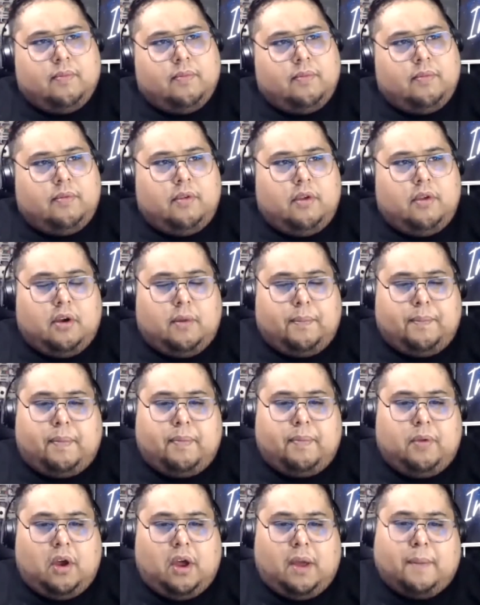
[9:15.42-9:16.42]

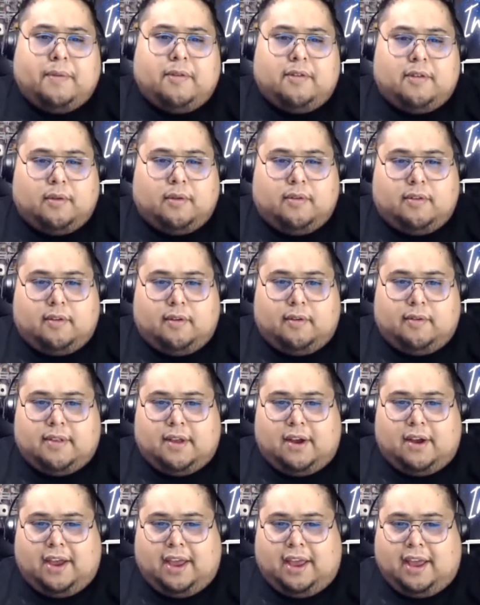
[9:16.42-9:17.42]
your episodes to?
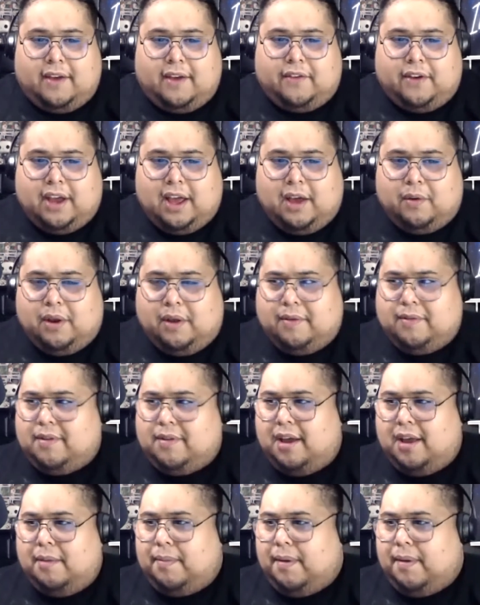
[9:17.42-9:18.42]
Sorry, I forgot what I was
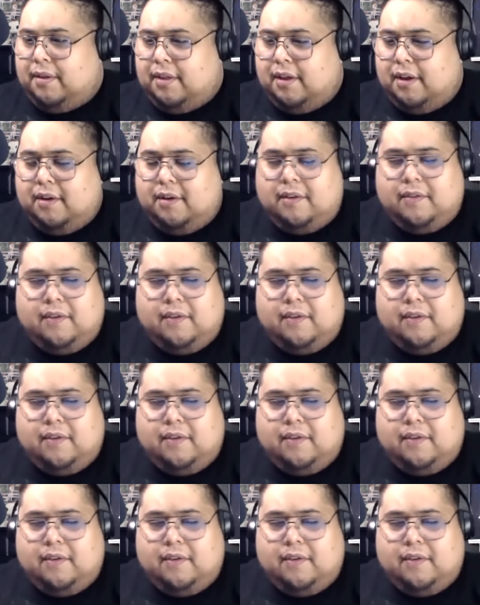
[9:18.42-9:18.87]
talking about there.